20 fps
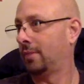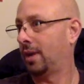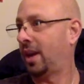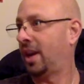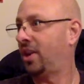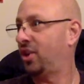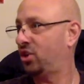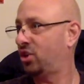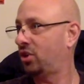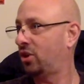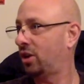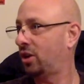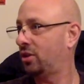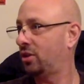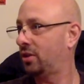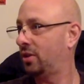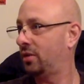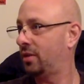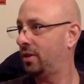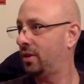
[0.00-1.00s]
Asian
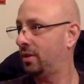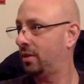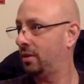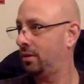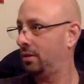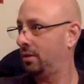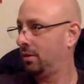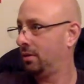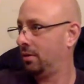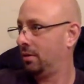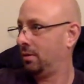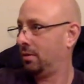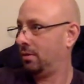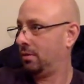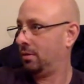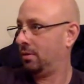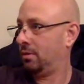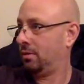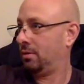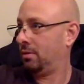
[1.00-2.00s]
cousin of the
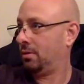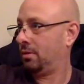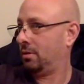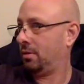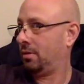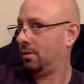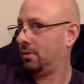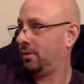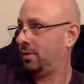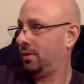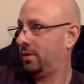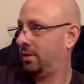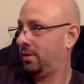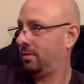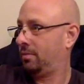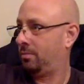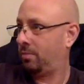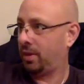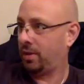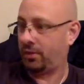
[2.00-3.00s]

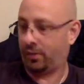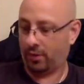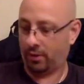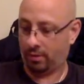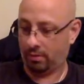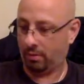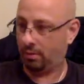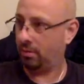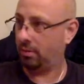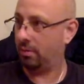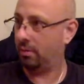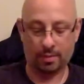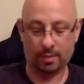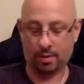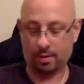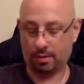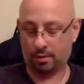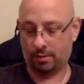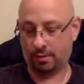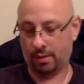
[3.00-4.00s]
Bigfoot.
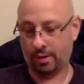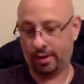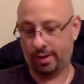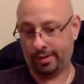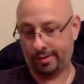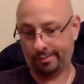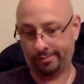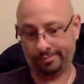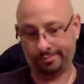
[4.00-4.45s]
All right.